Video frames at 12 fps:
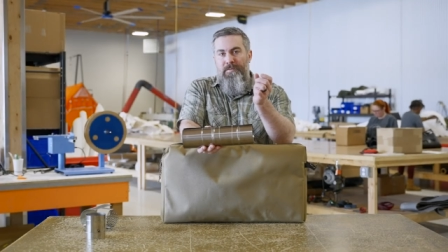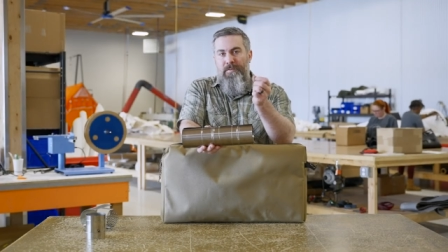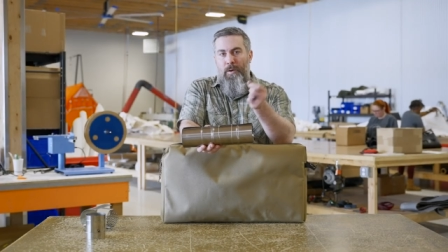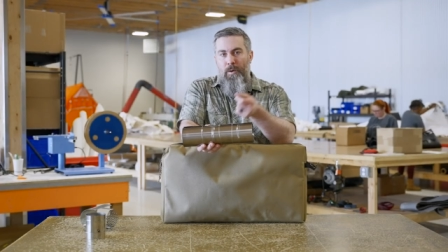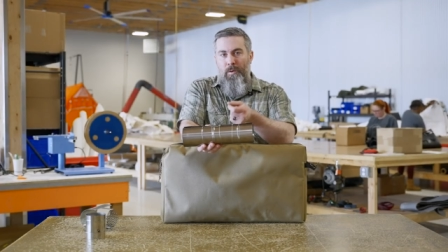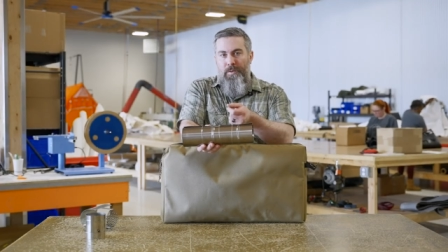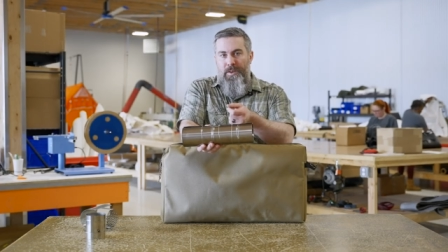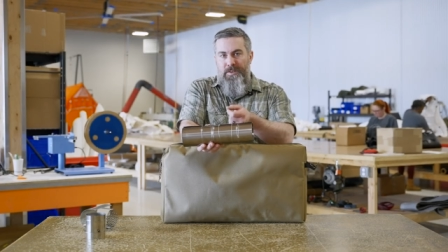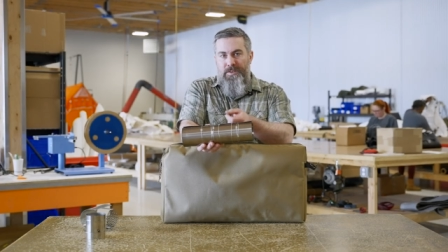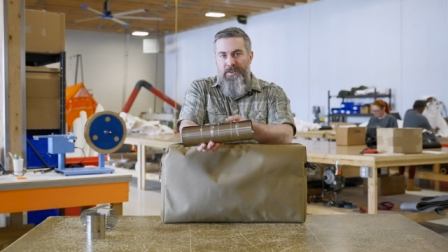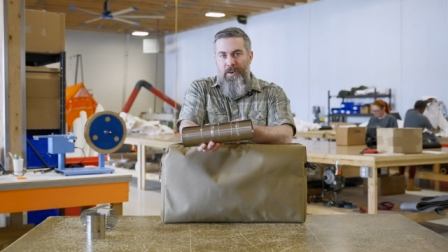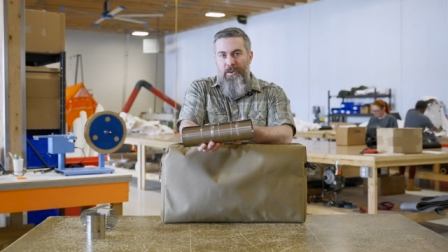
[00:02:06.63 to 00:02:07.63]
fold the
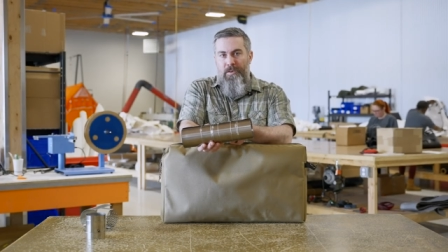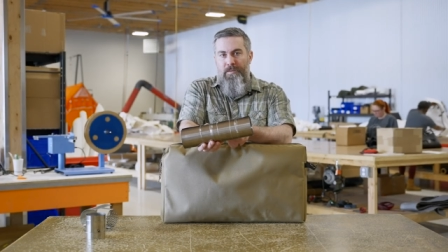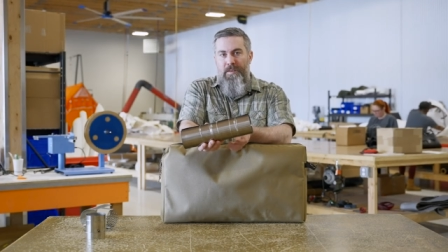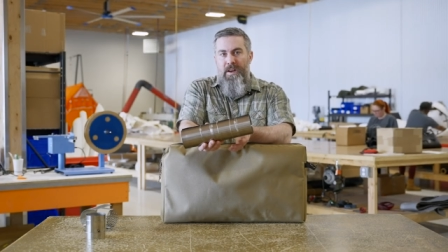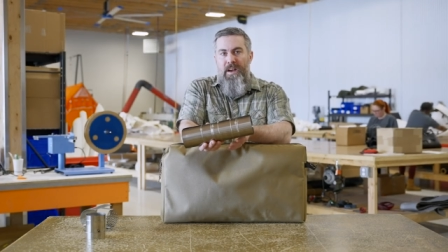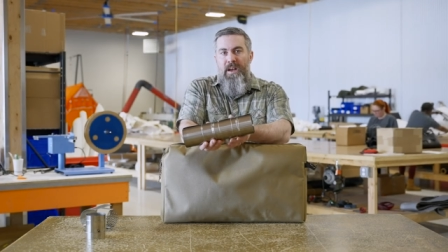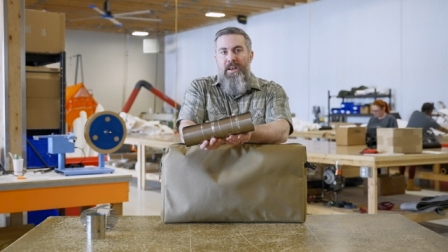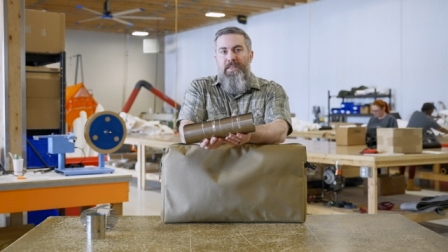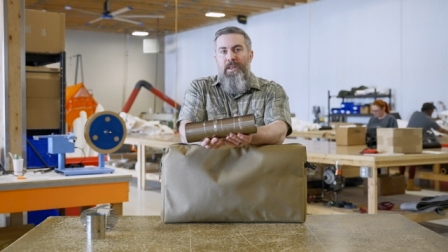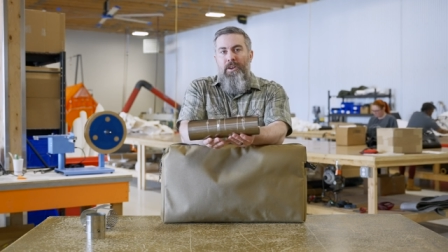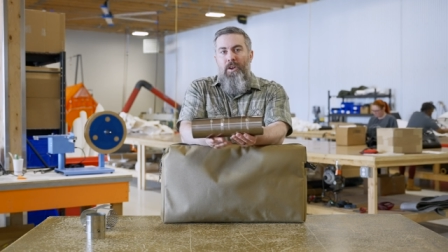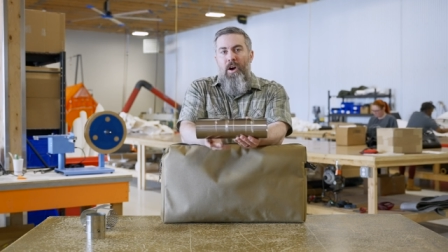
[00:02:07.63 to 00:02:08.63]
stove
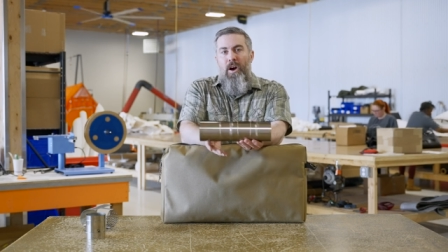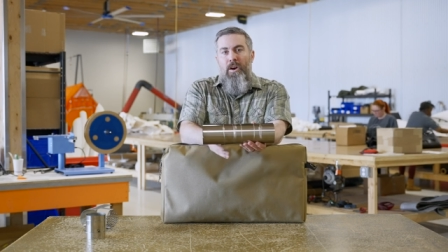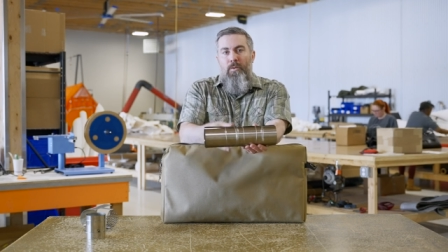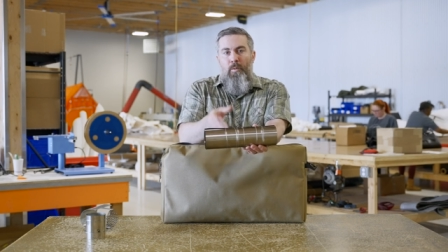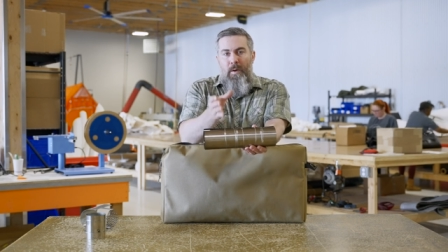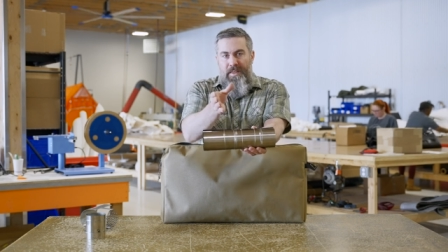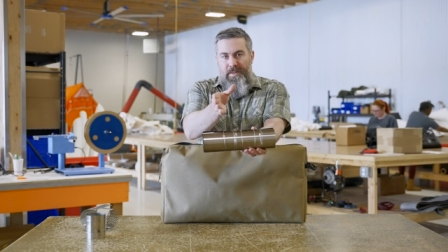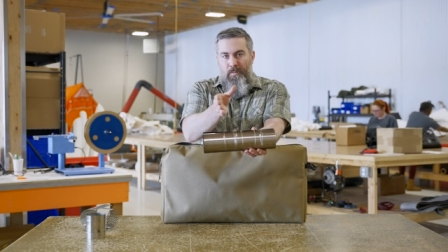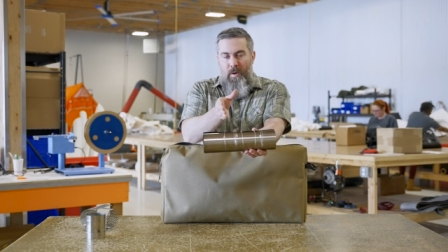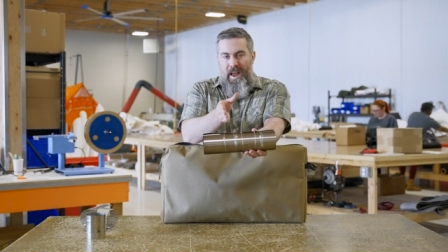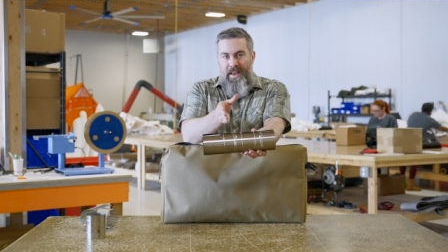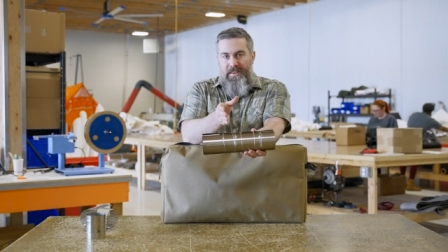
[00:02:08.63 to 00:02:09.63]
the long width
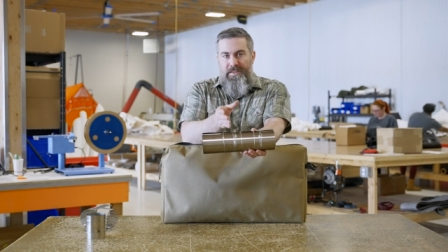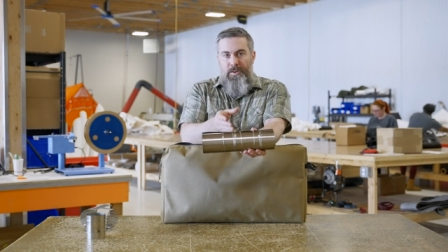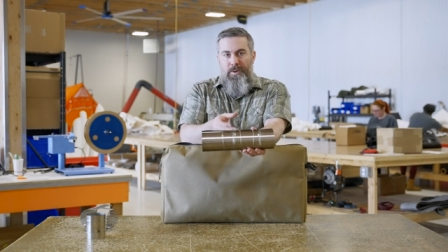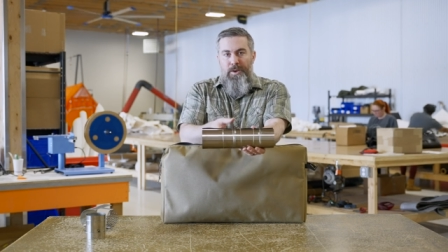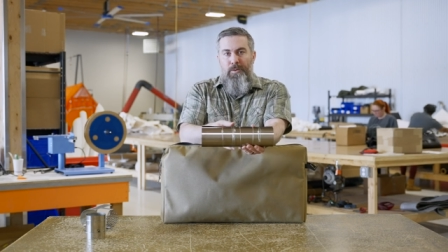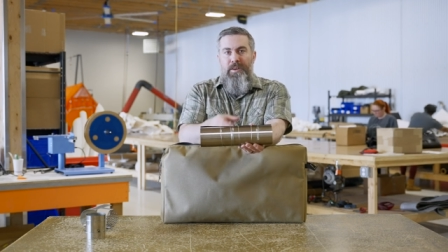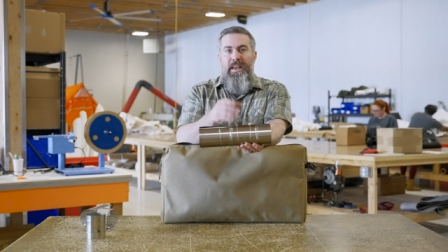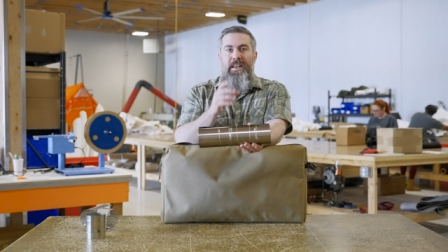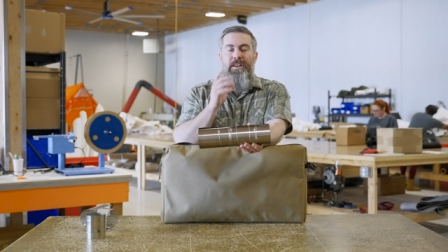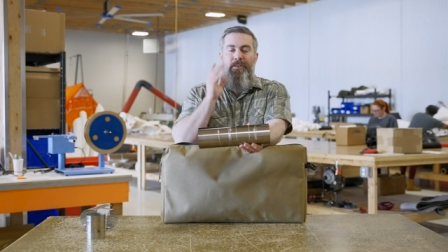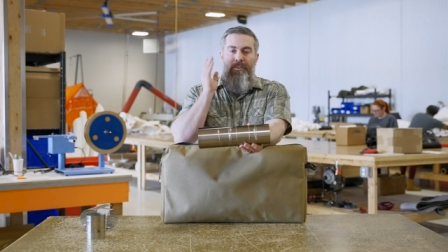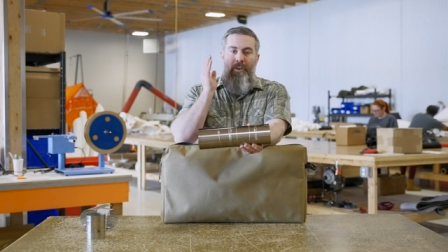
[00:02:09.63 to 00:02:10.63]
way. So you'll
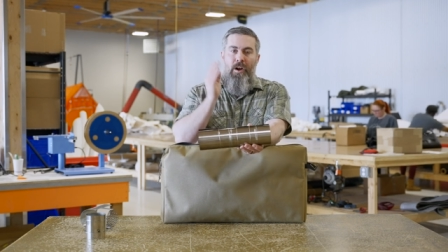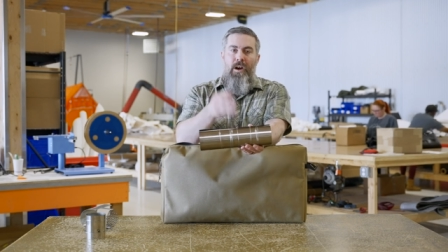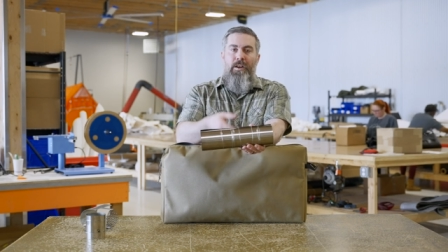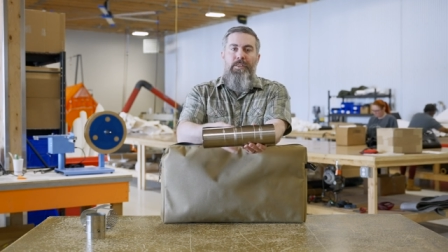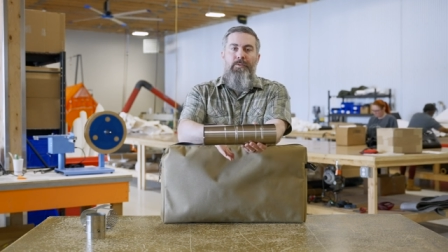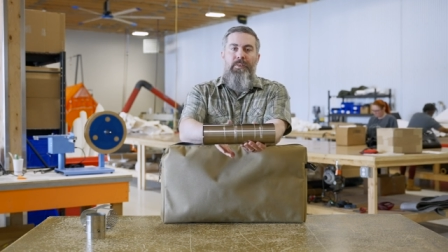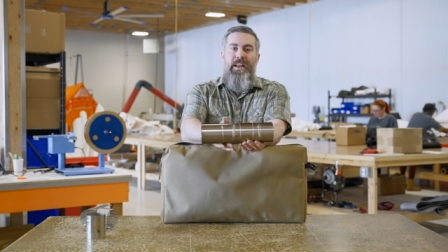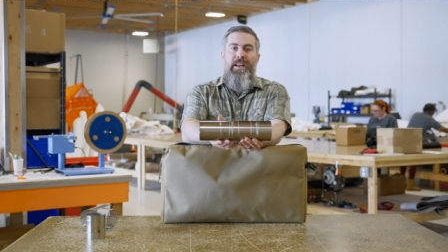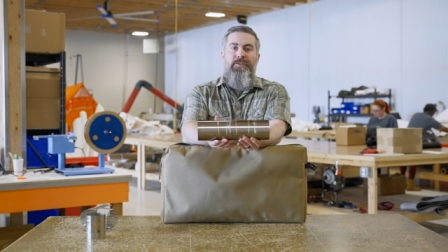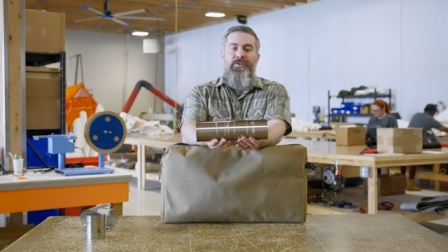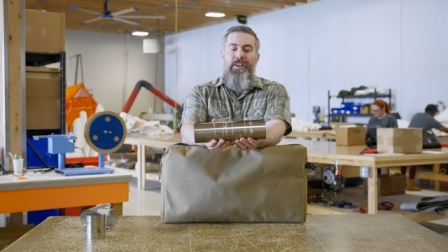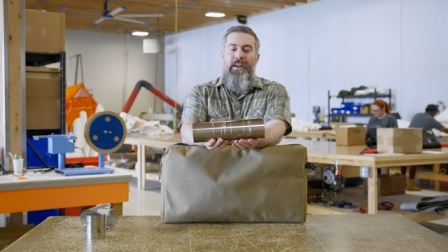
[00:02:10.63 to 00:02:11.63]
get your long three
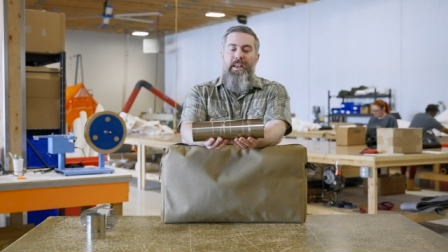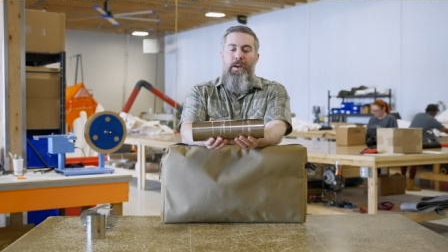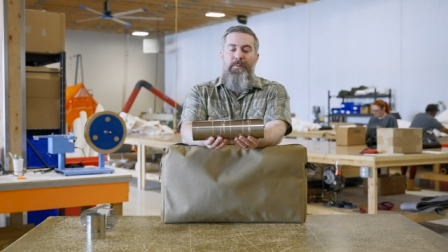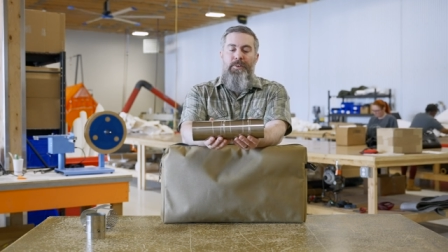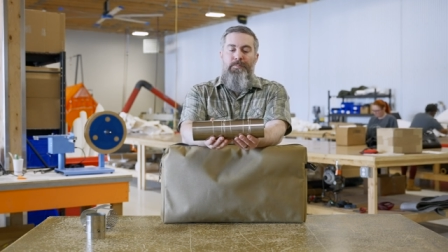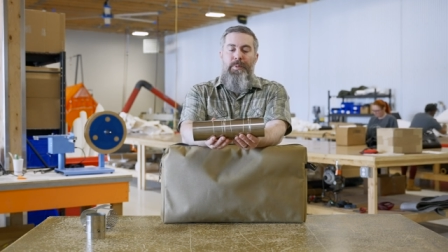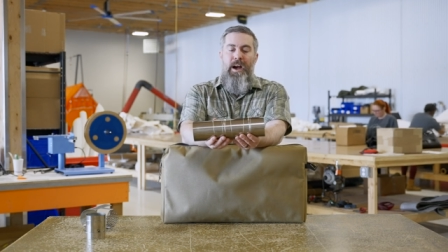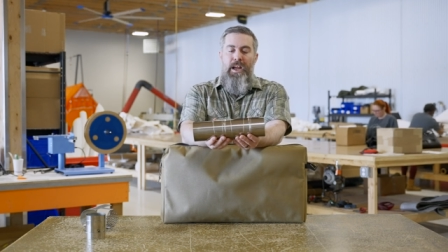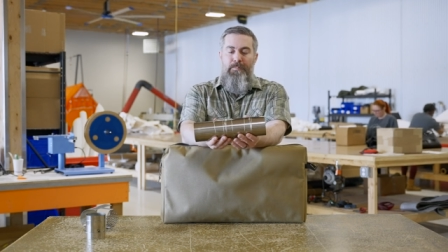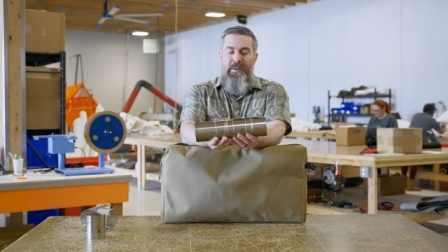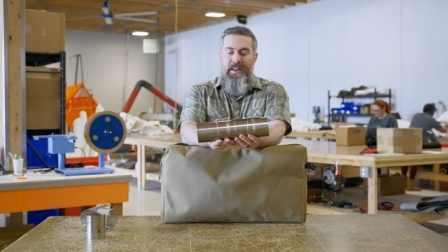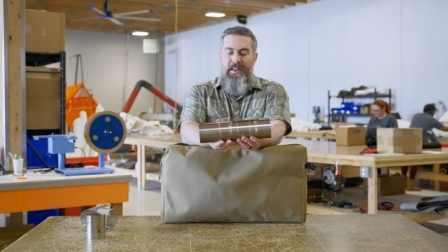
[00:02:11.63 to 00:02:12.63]
inch diameter
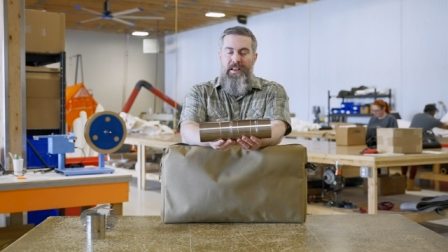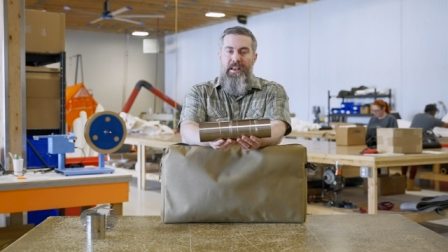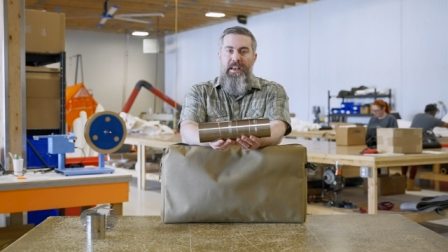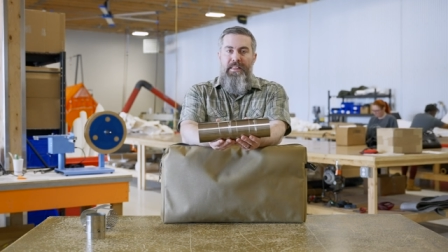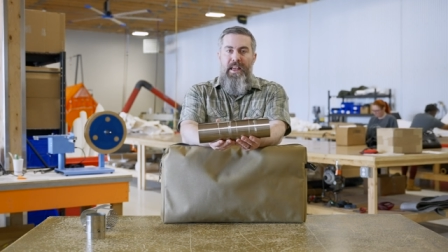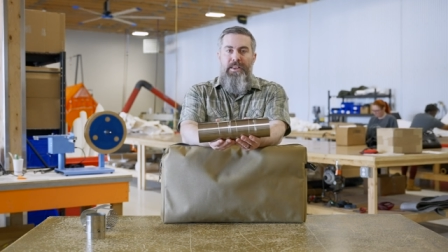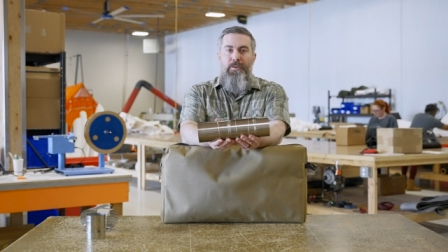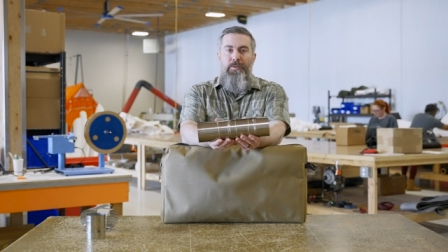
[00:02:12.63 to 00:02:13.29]
piping that